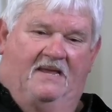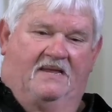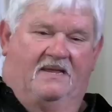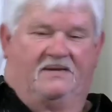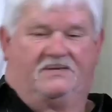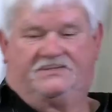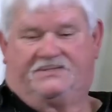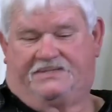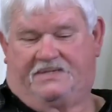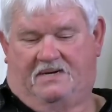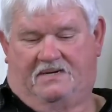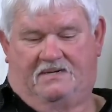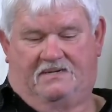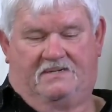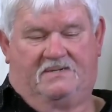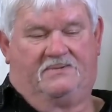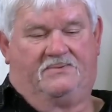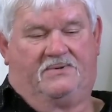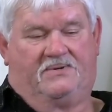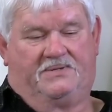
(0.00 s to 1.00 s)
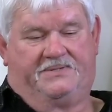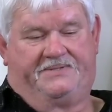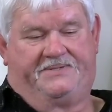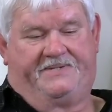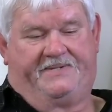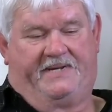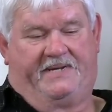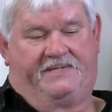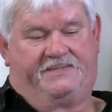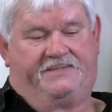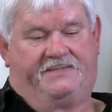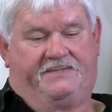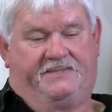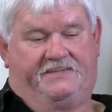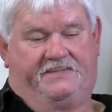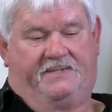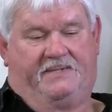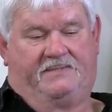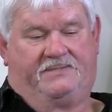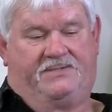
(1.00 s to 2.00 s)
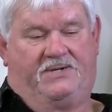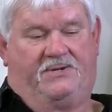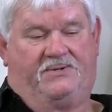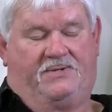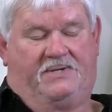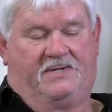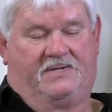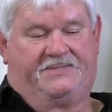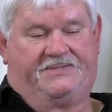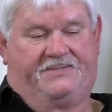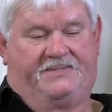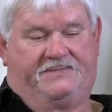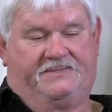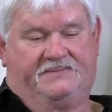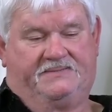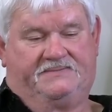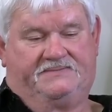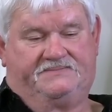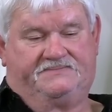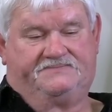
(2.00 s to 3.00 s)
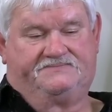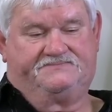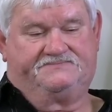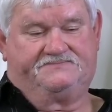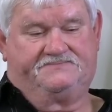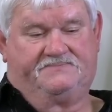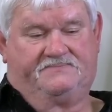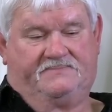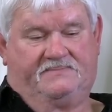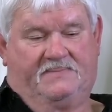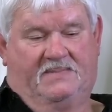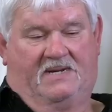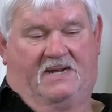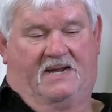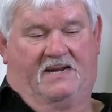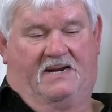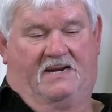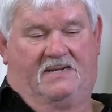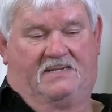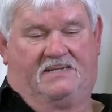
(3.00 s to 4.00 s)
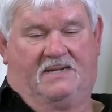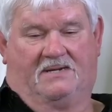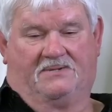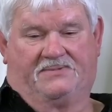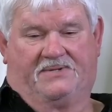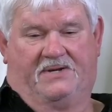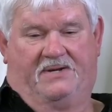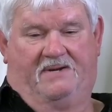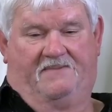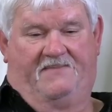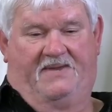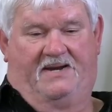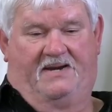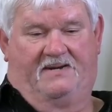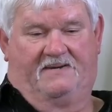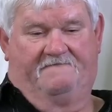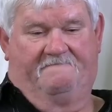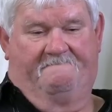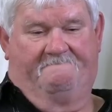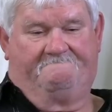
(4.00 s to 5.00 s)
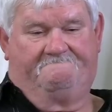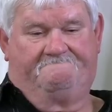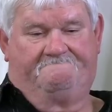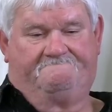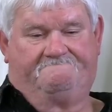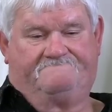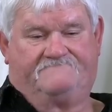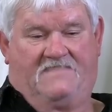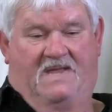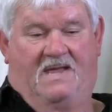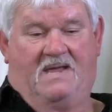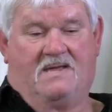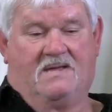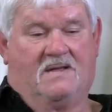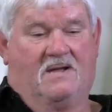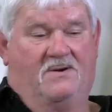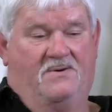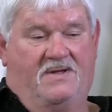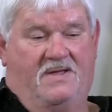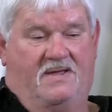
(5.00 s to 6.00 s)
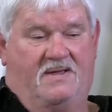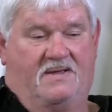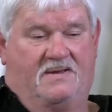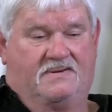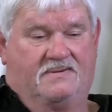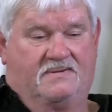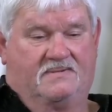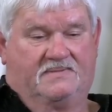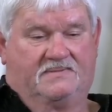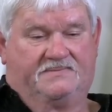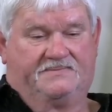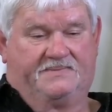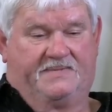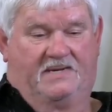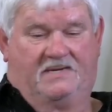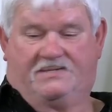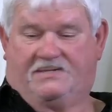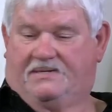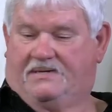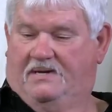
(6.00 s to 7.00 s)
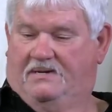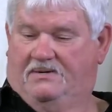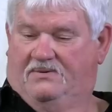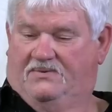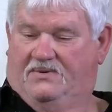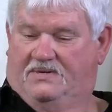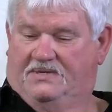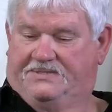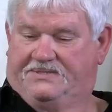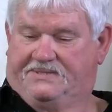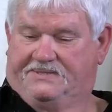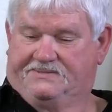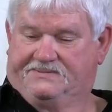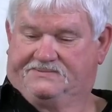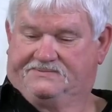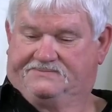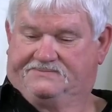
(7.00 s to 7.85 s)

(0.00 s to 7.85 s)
He's standing there watching us. Junior, I said, can I talk to you a minute? Yeah, go ahead. He's still watching.